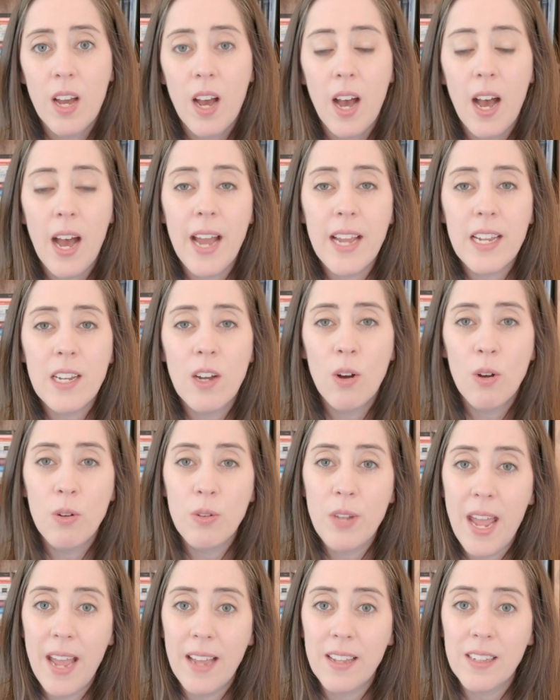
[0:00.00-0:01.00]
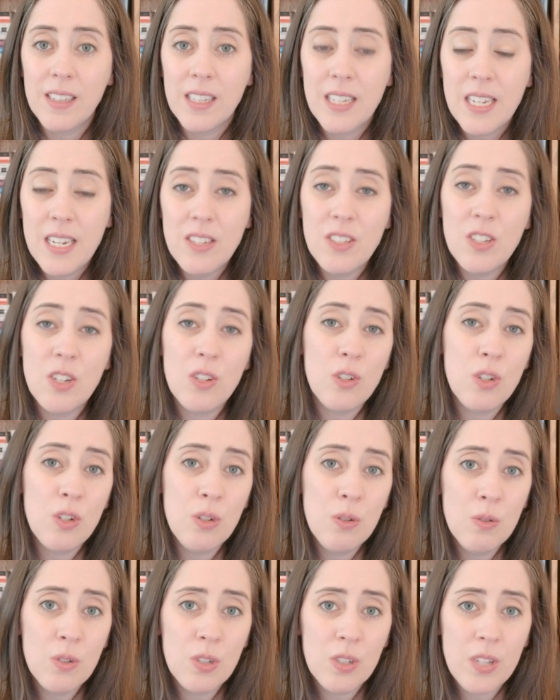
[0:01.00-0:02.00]
I hold at least
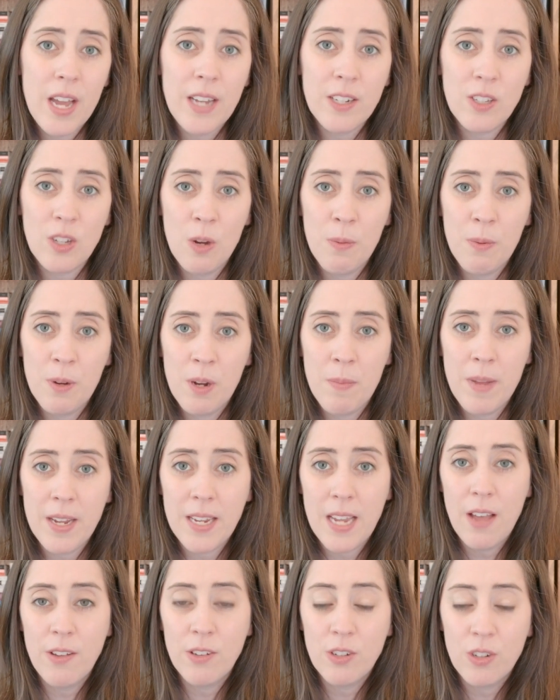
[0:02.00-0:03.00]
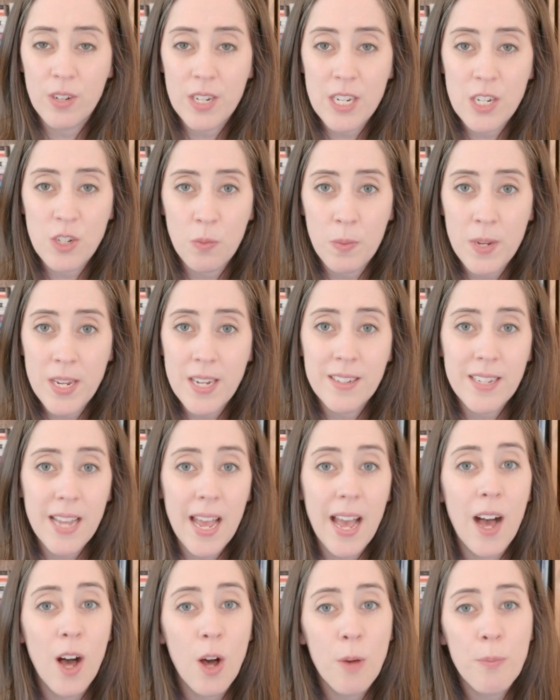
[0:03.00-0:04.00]
2 slots open on my calendar each week to
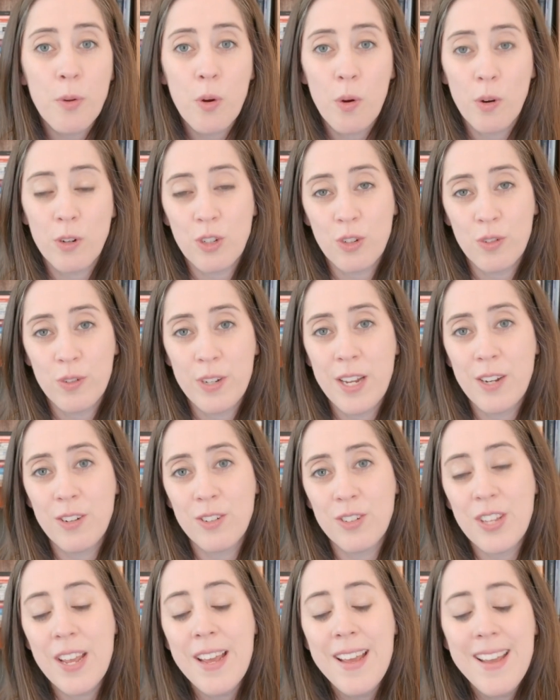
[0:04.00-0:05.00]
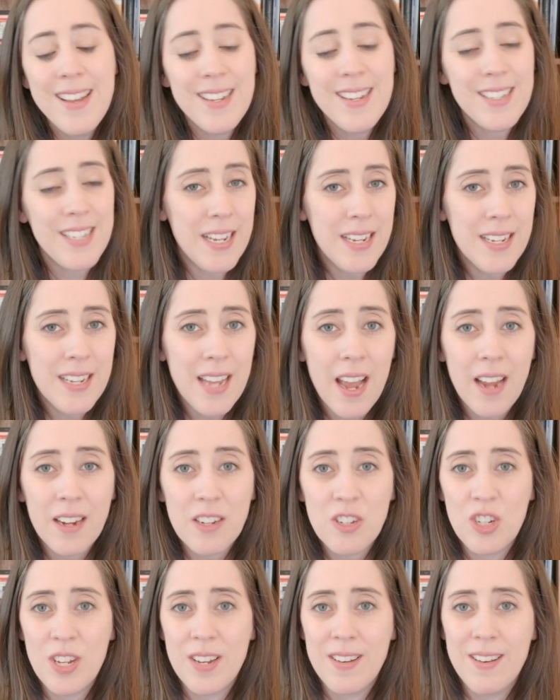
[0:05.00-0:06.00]
help course creators take
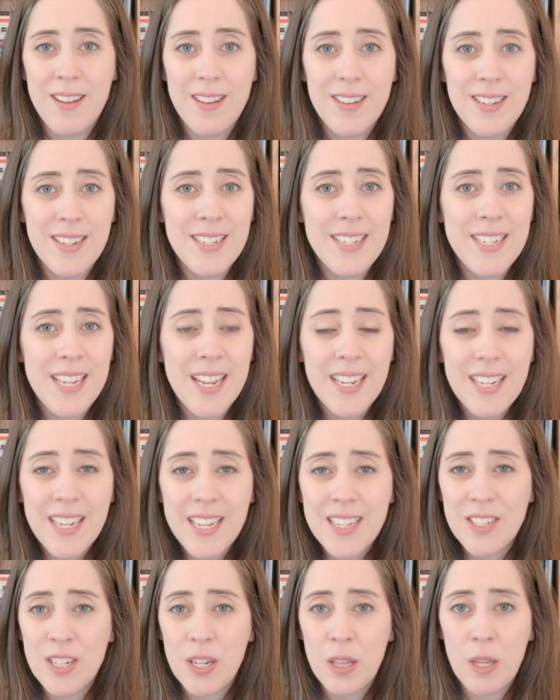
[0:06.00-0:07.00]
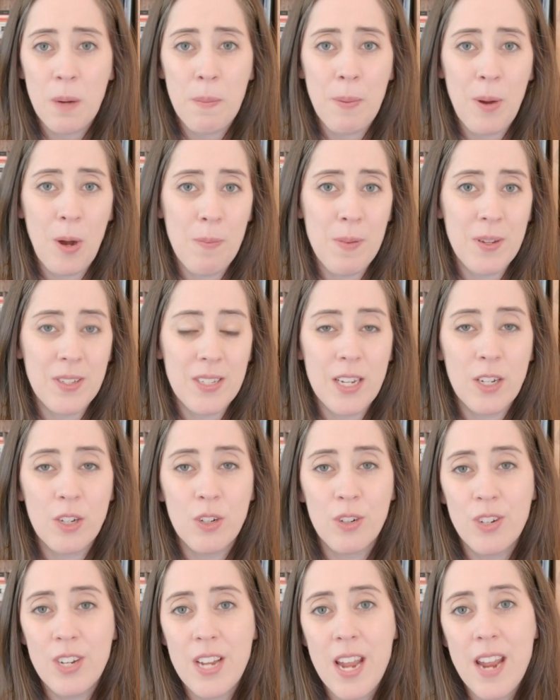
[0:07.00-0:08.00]
action, dig into their purpose, and
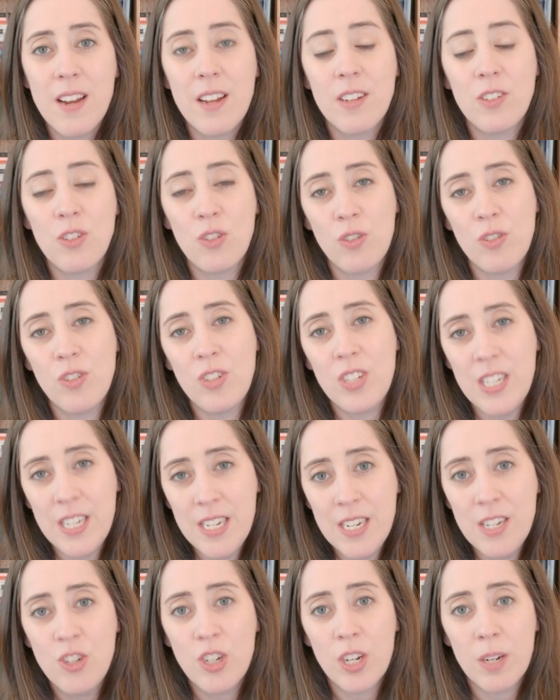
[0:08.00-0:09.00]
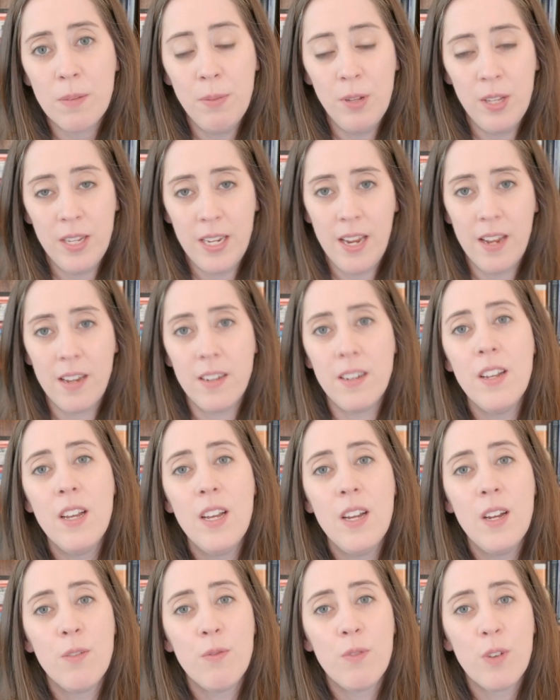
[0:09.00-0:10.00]
create a strategic plan
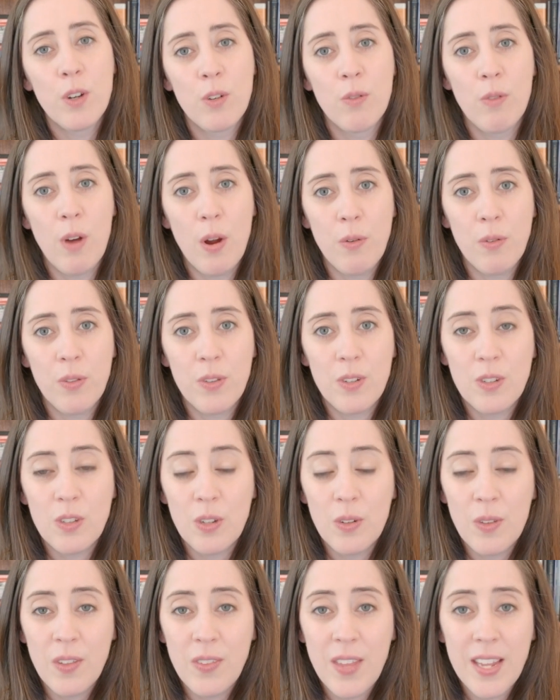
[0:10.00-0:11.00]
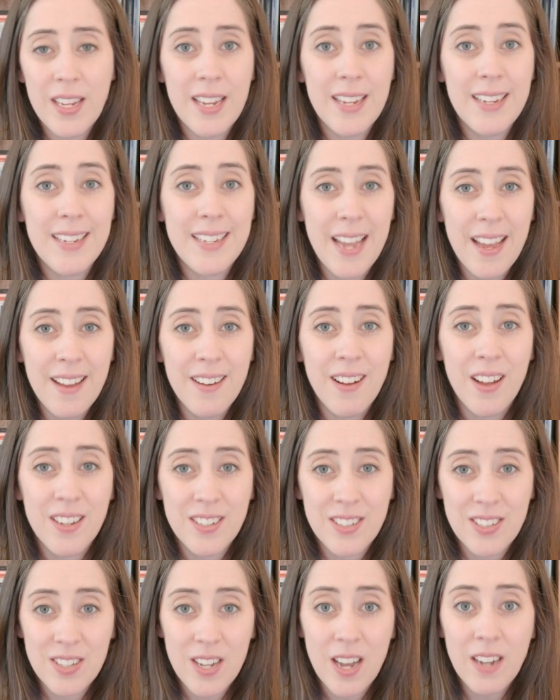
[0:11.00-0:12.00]
for growth so that they can get
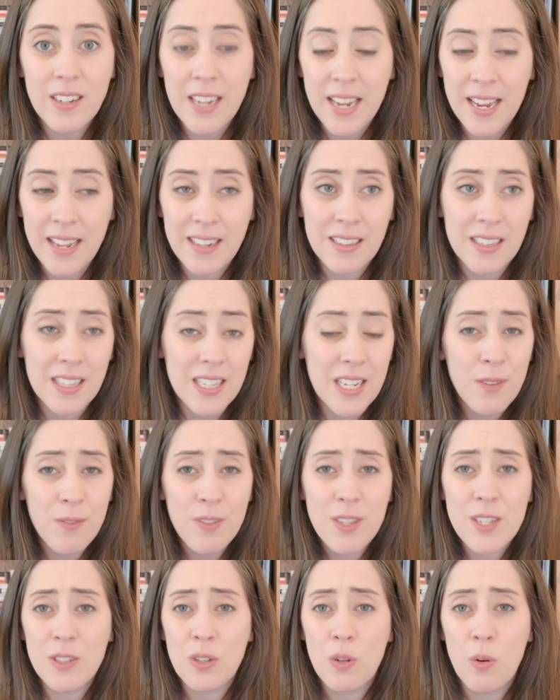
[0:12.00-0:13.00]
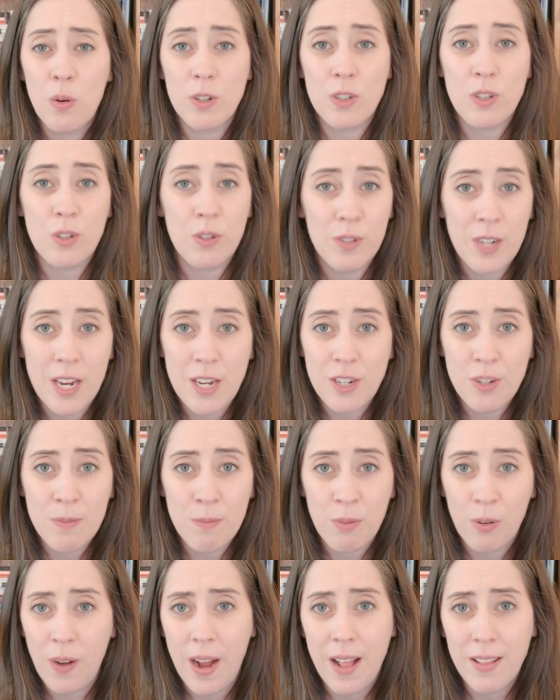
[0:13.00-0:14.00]
unstuck and leave this course creation
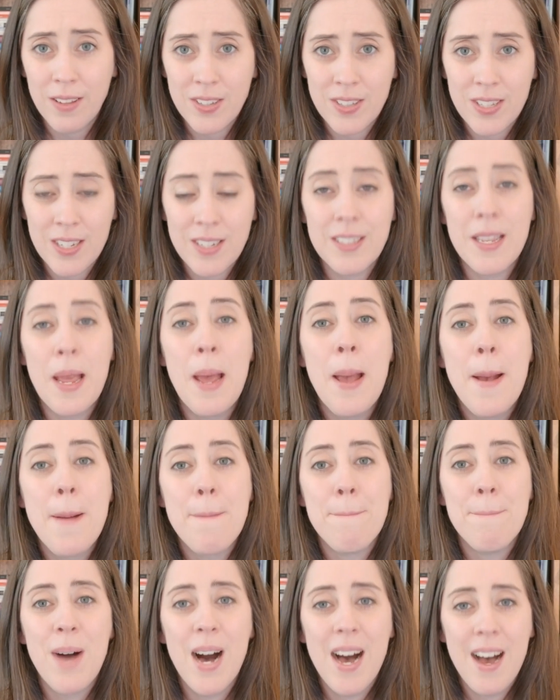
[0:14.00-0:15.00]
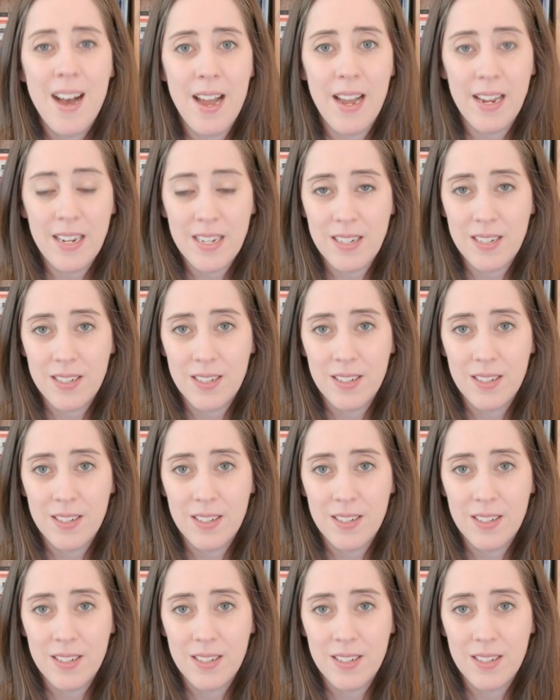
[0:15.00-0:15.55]
paralysis behind.